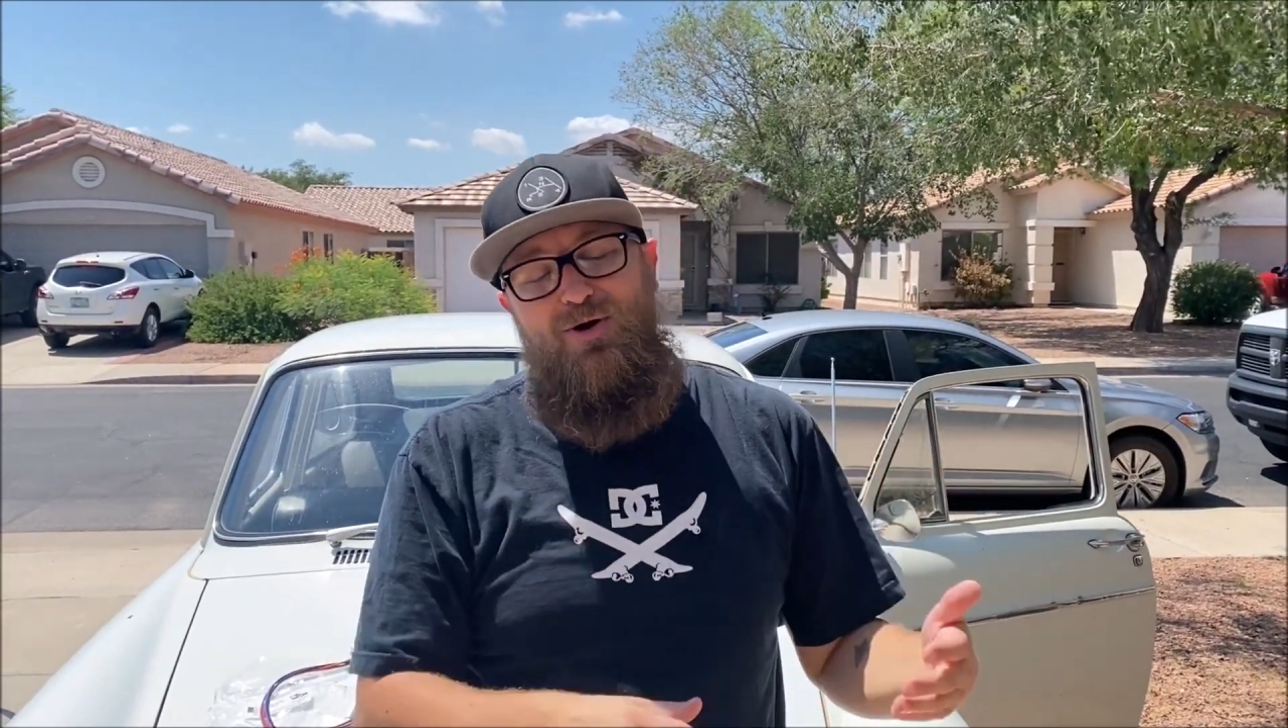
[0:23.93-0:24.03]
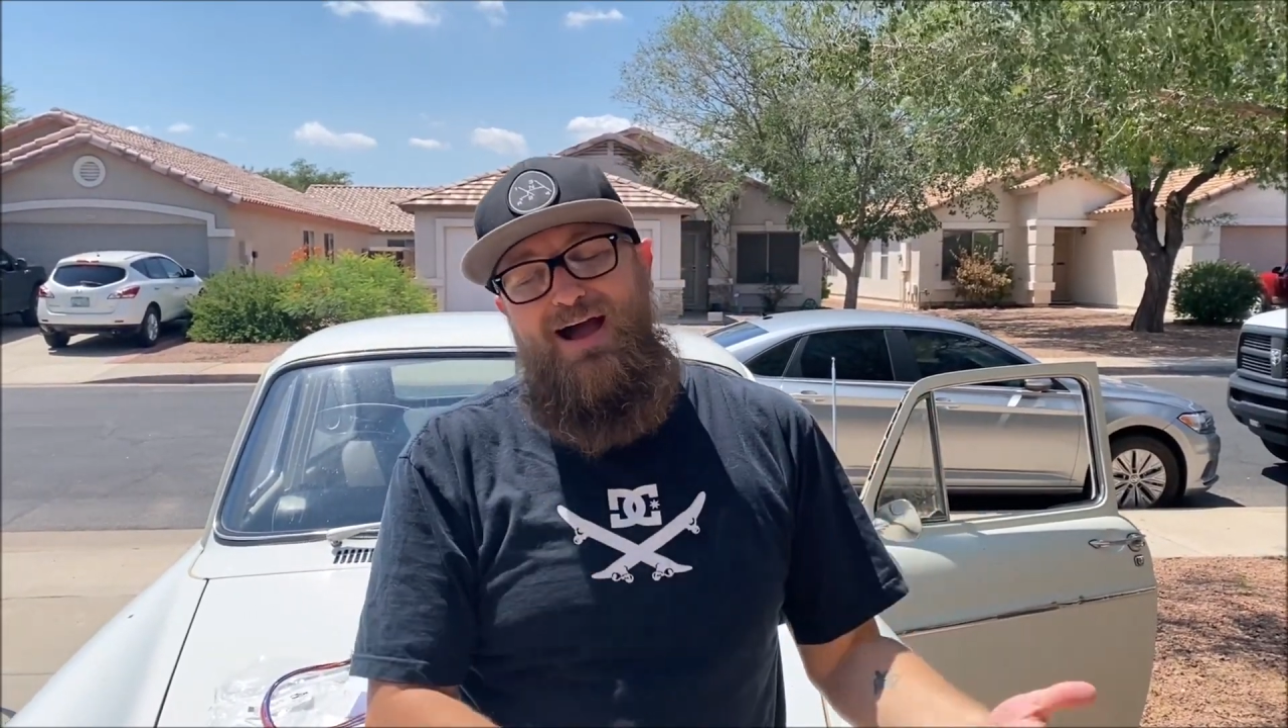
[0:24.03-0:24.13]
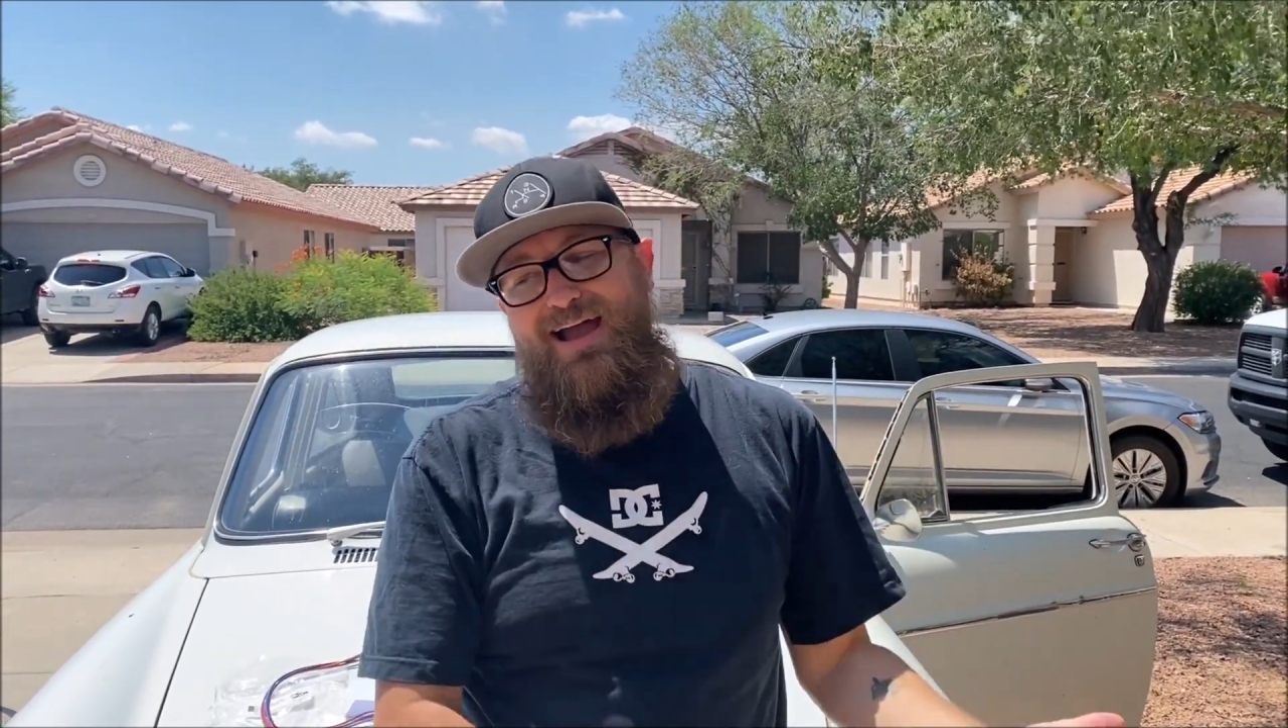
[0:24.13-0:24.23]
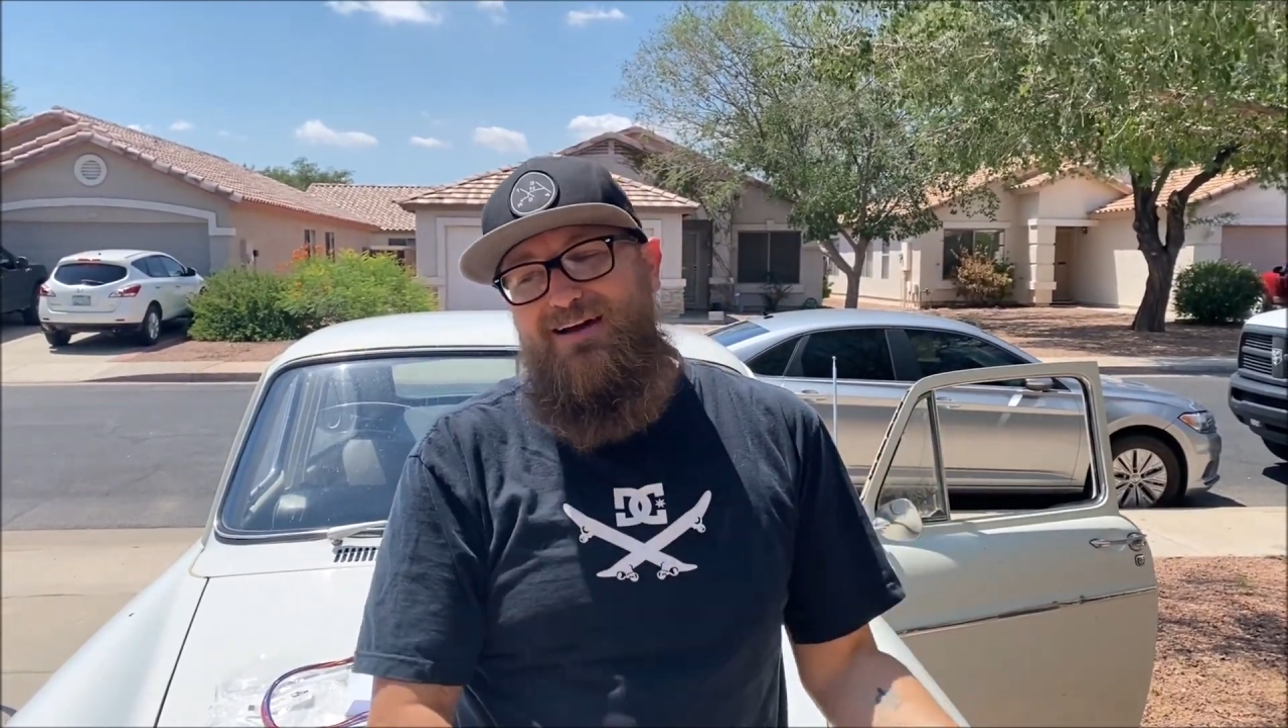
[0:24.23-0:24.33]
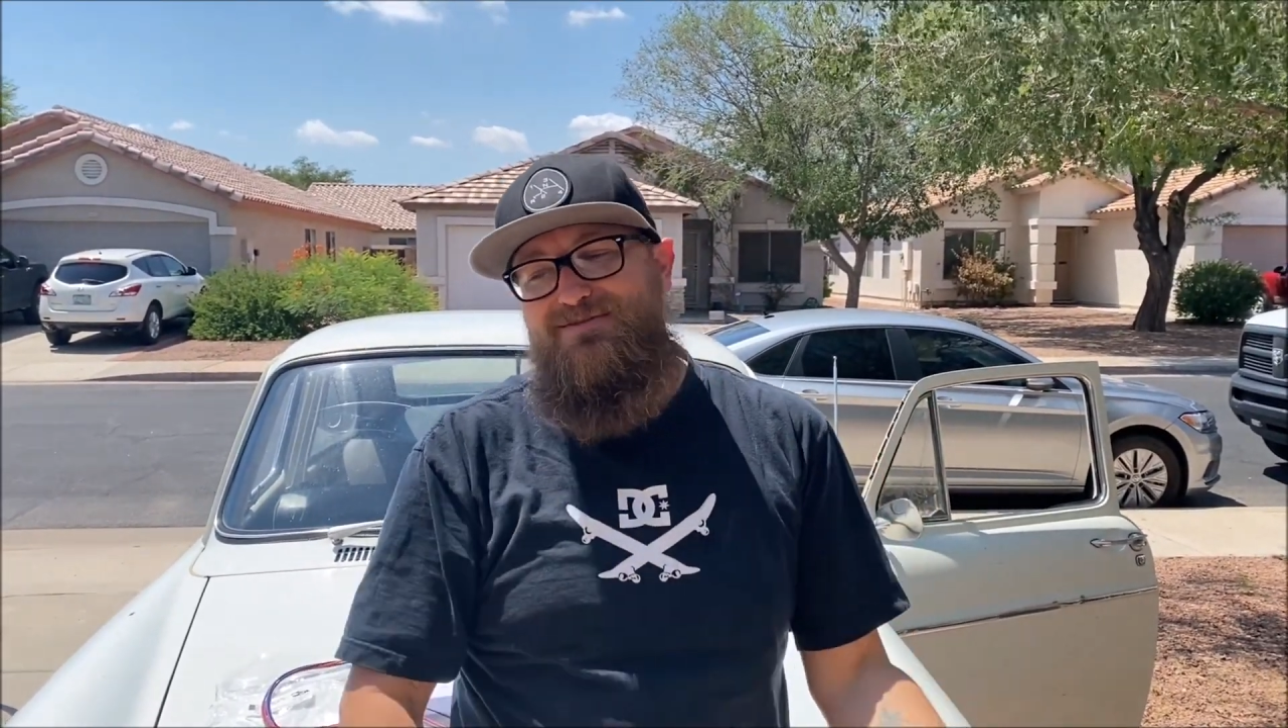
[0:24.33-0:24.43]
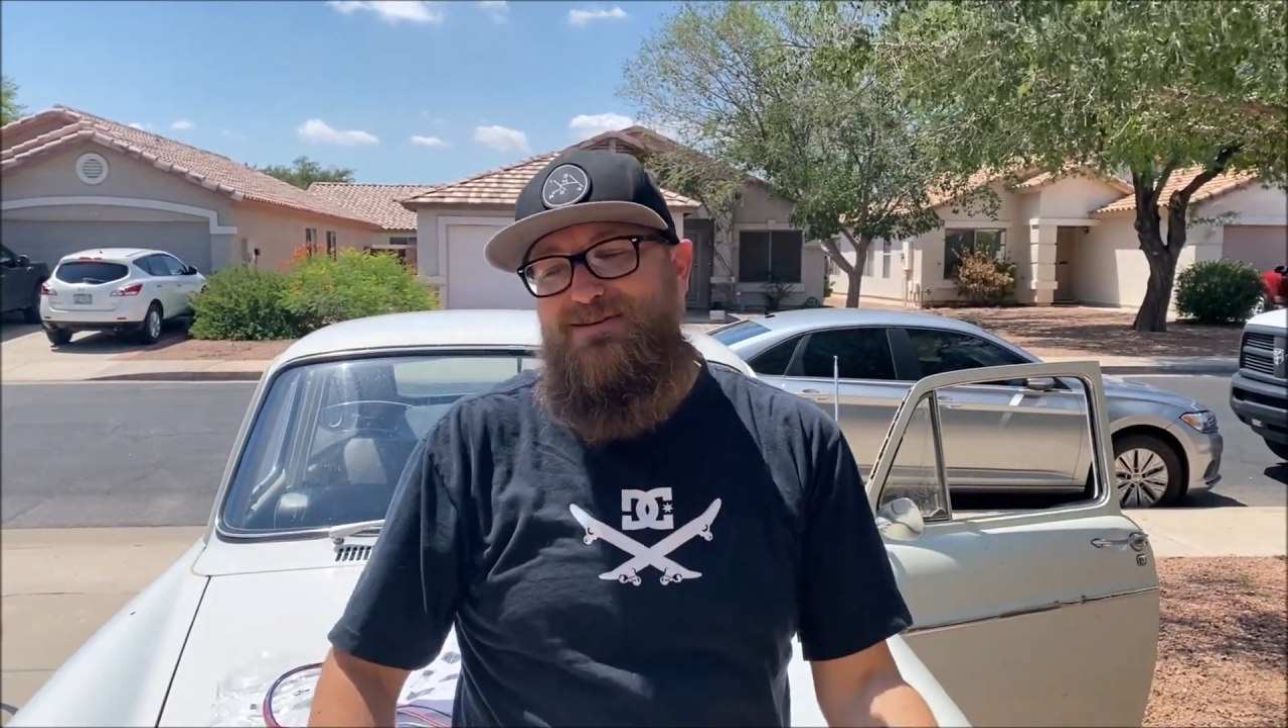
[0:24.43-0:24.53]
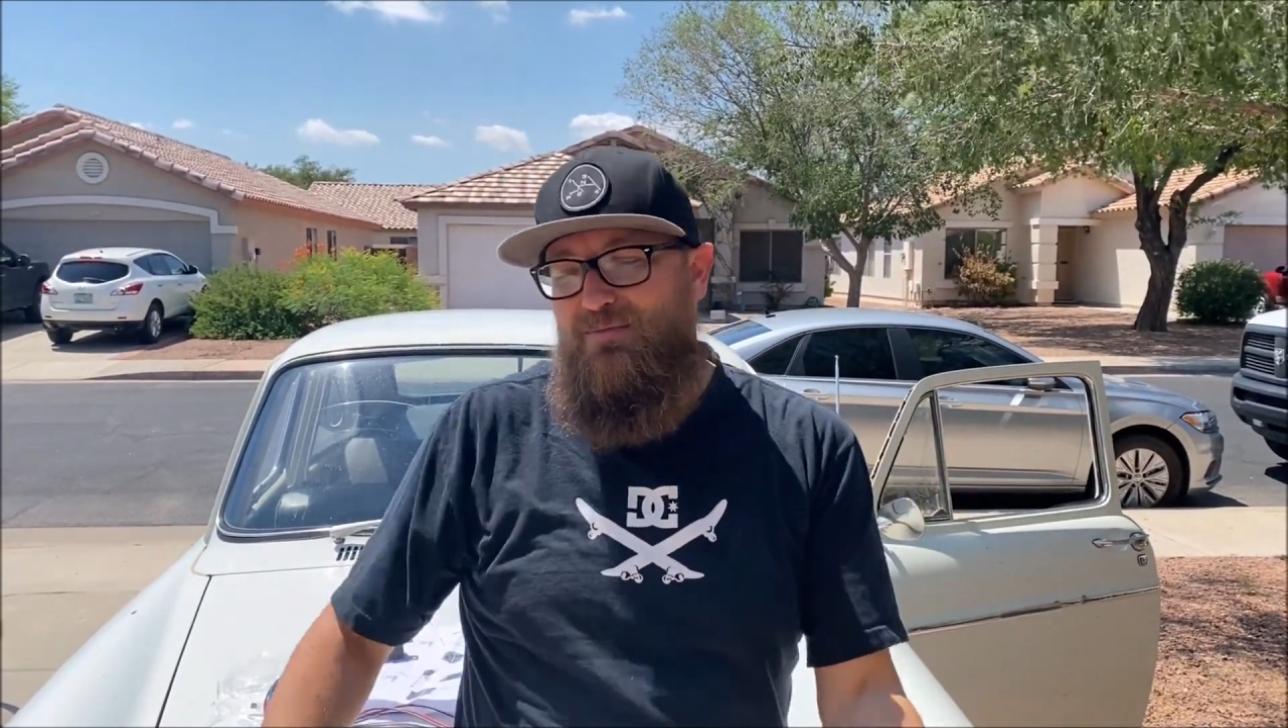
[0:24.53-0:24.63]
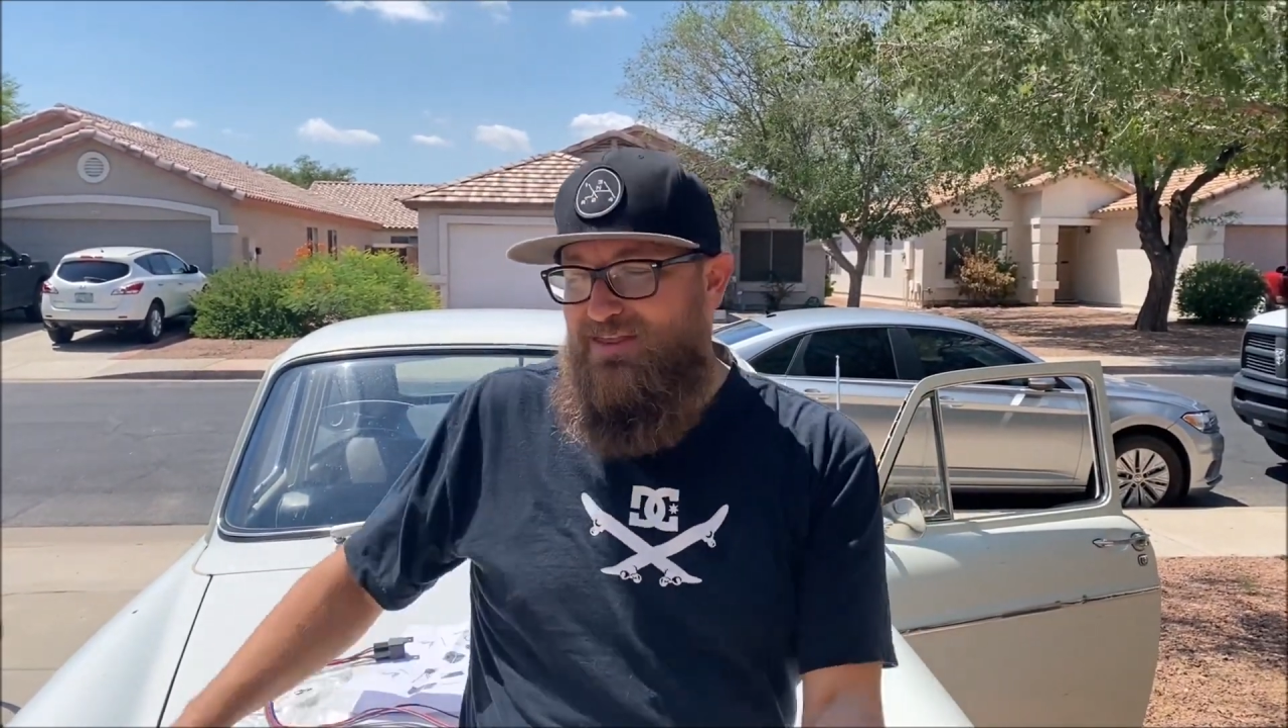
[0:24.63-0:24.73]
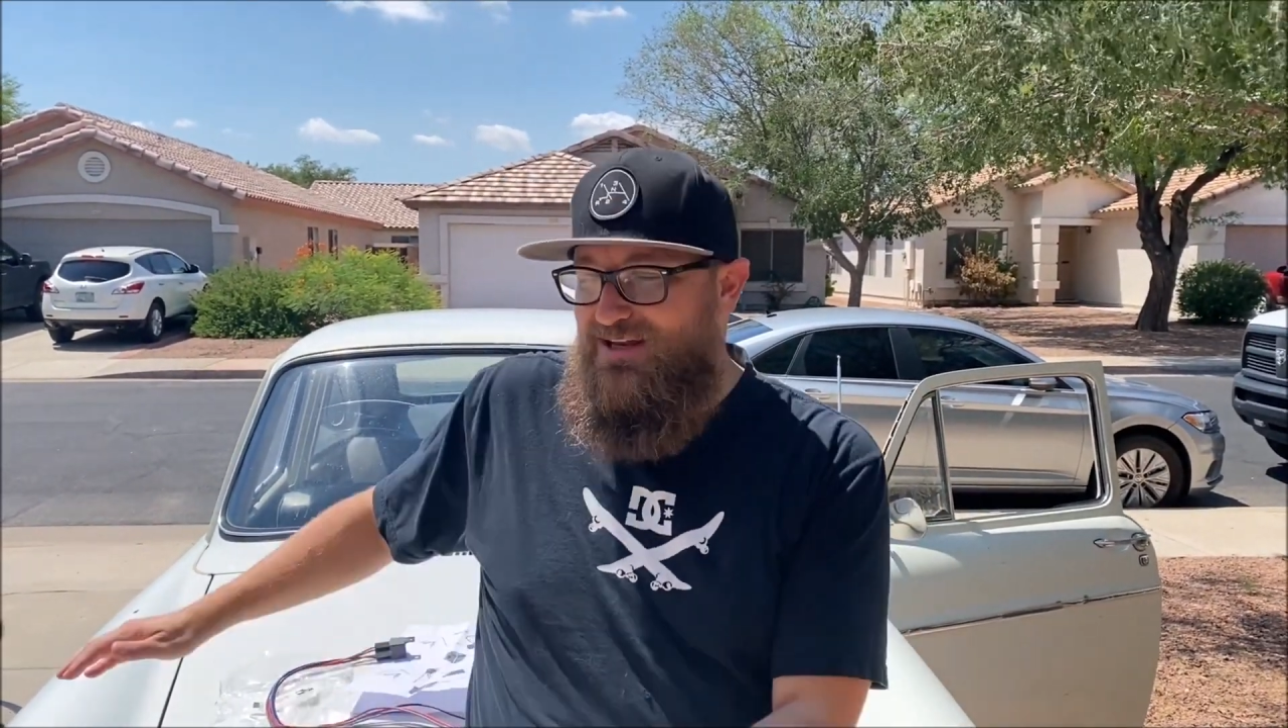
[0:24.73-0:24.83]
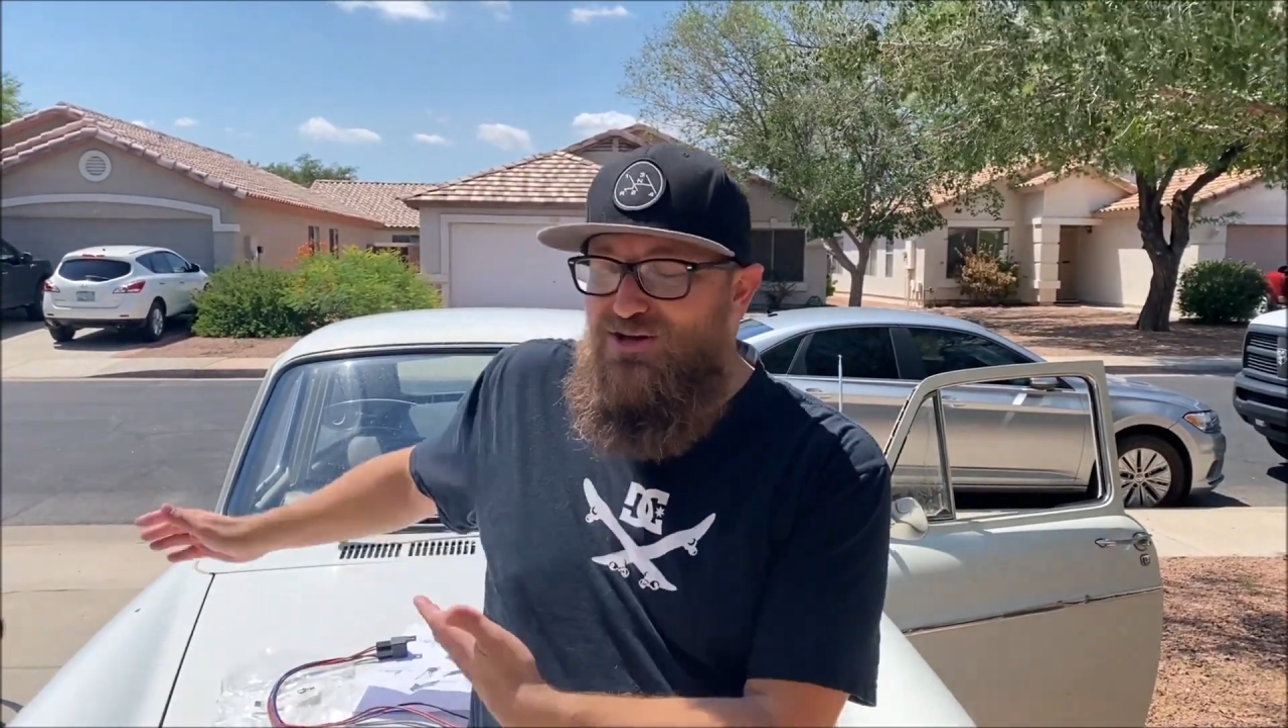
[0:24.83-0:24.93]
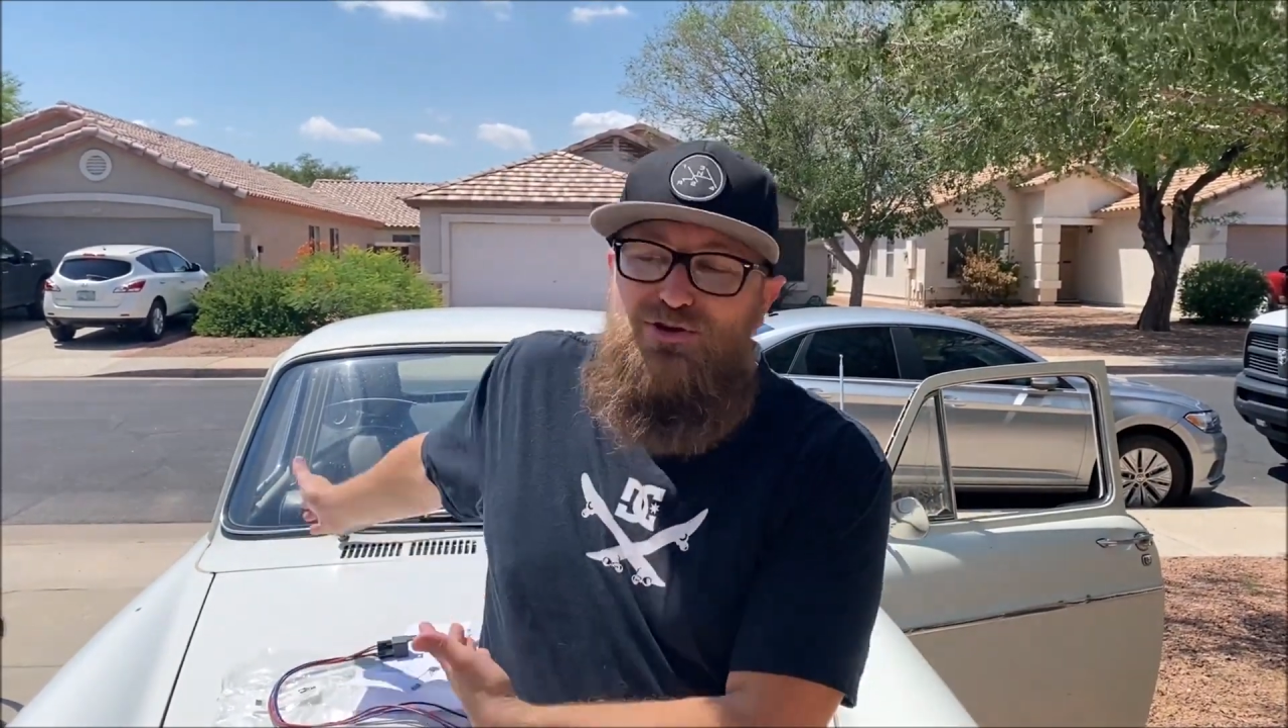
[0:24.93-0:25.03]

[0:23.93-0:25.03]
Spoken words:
I have something